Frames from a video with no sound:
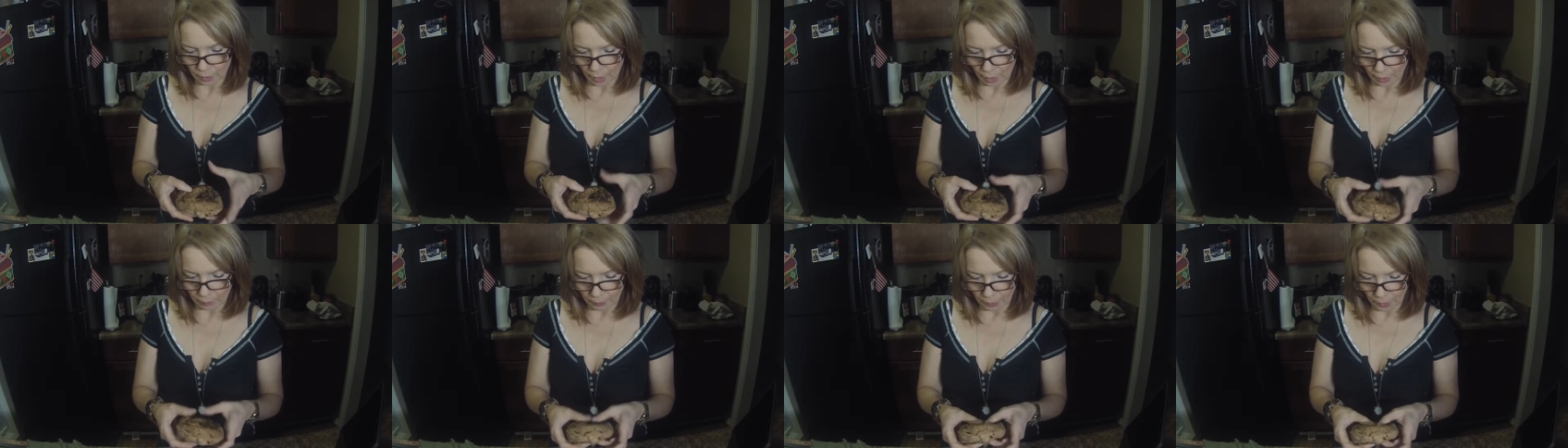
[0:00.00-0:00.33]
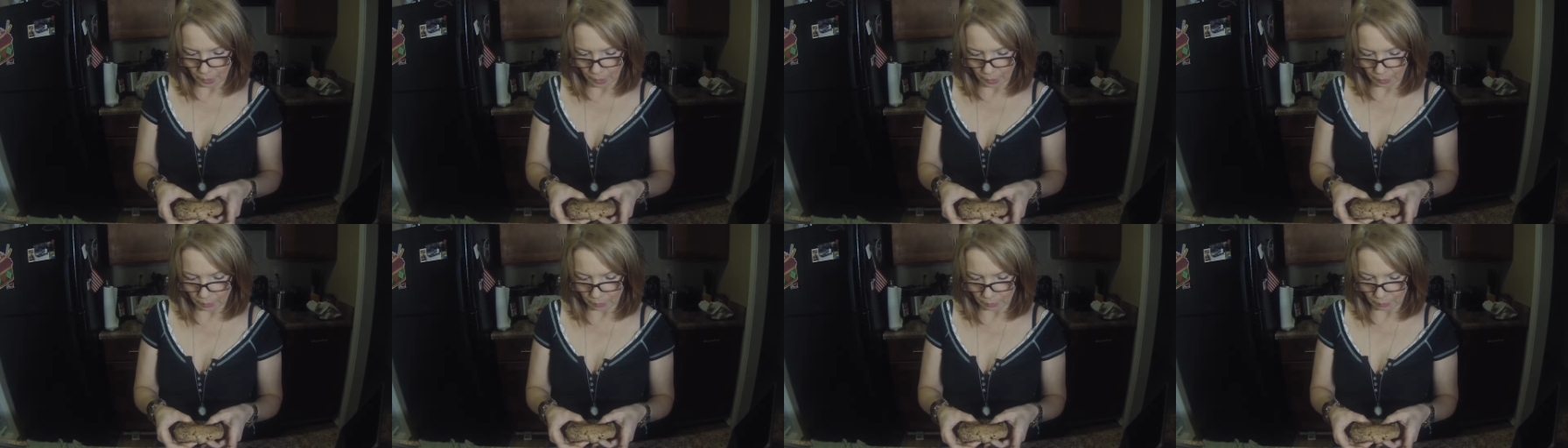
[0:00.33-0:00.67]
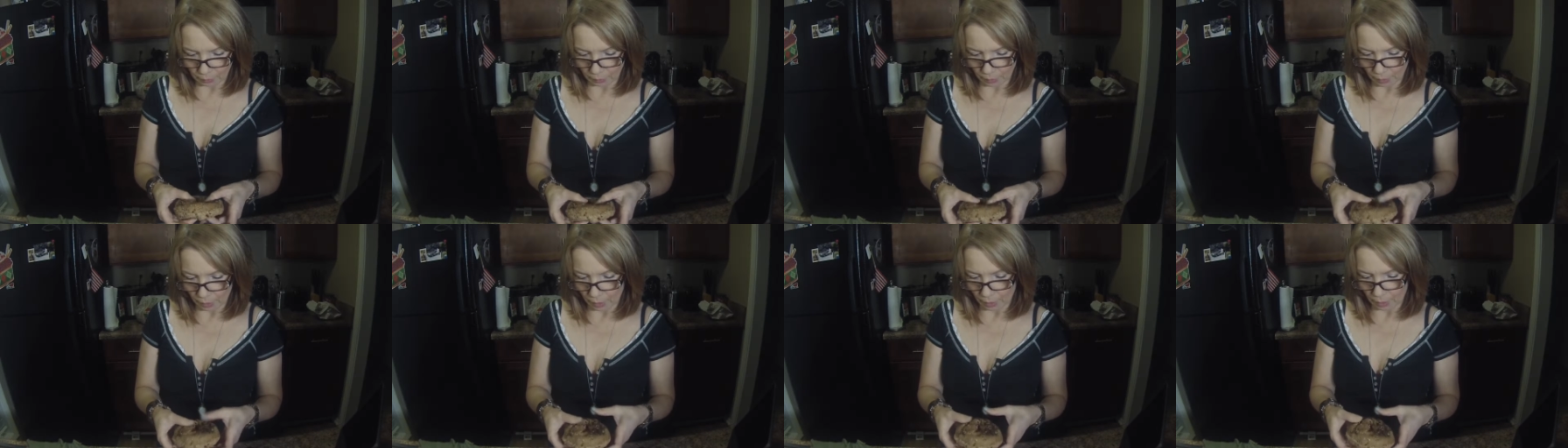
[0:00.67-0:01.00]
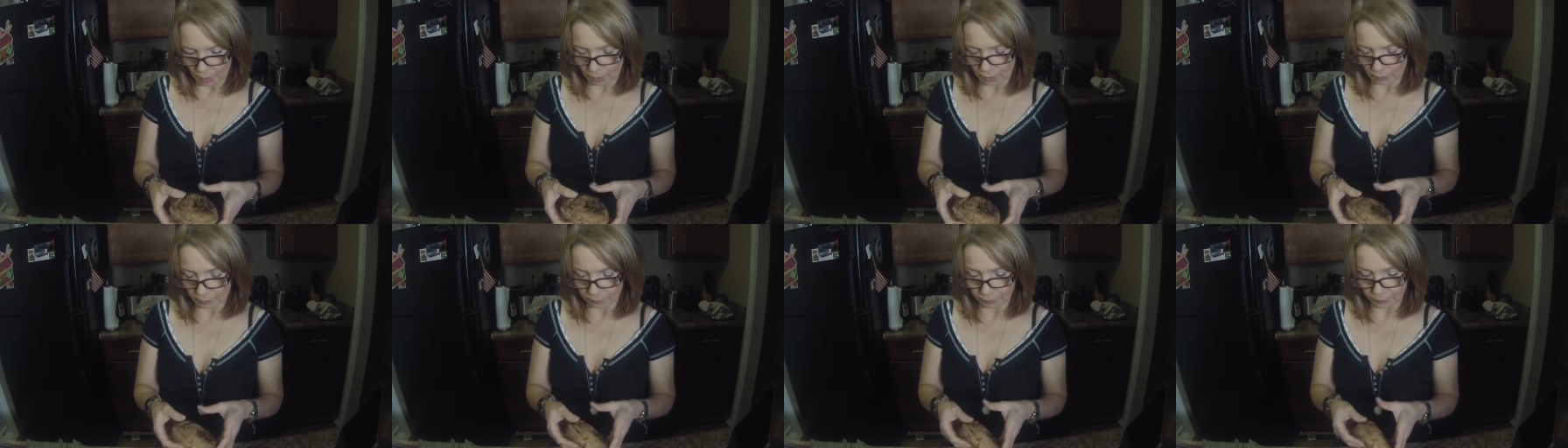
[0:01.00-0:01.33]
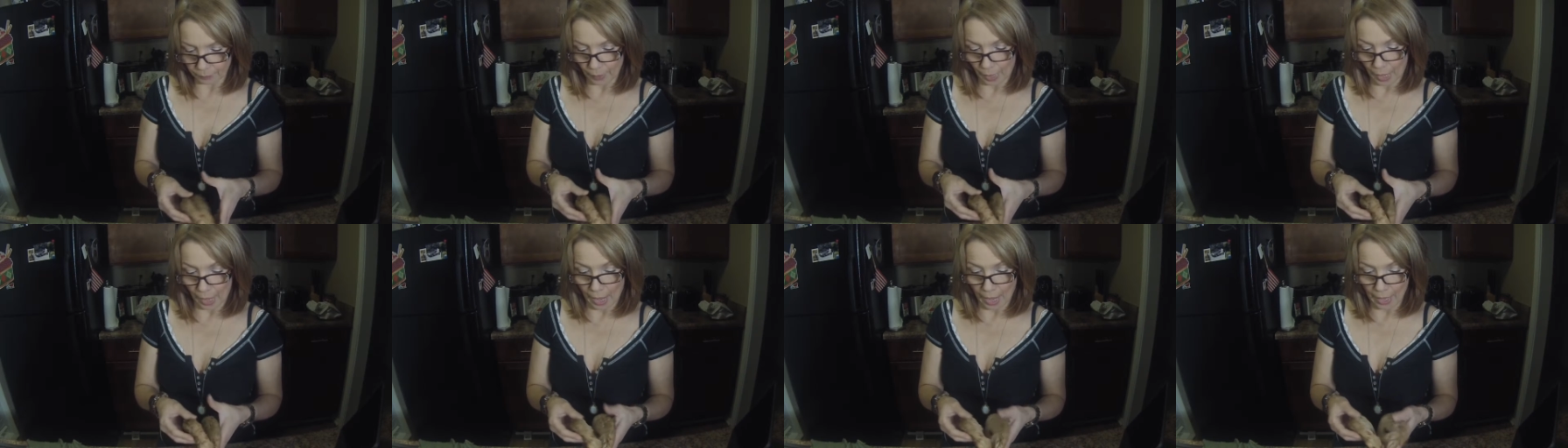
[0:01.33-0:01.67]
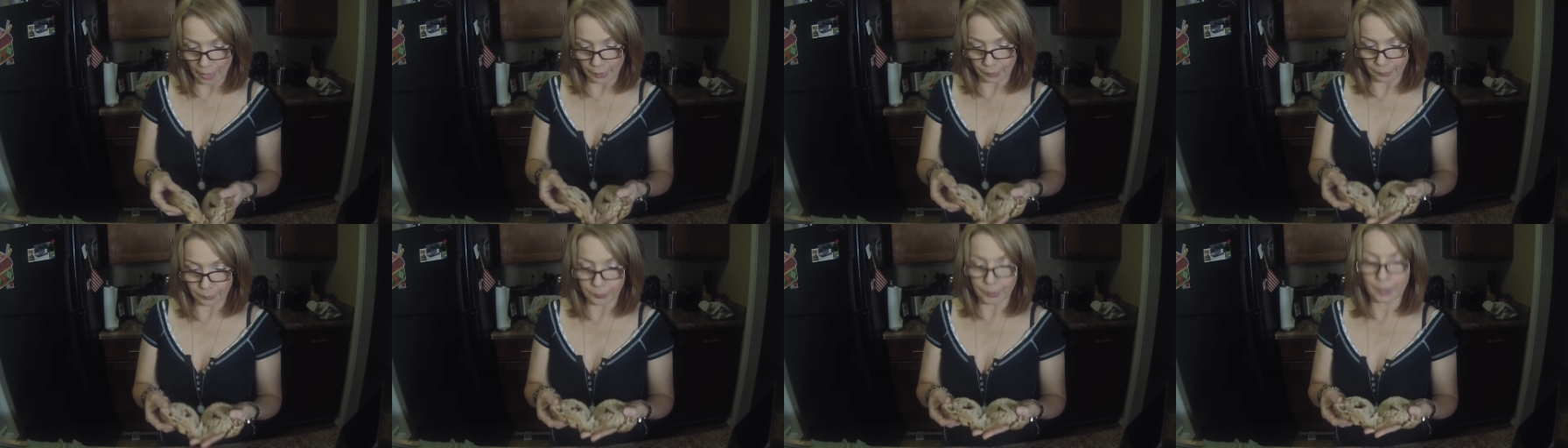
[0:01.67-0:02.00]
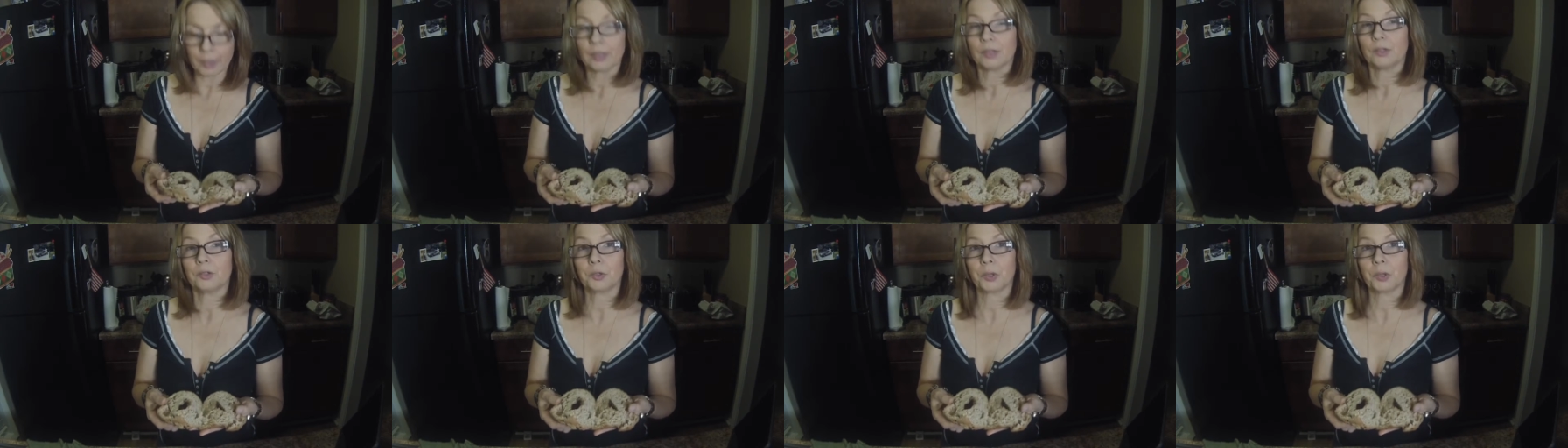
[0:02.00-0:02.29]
I mean, I already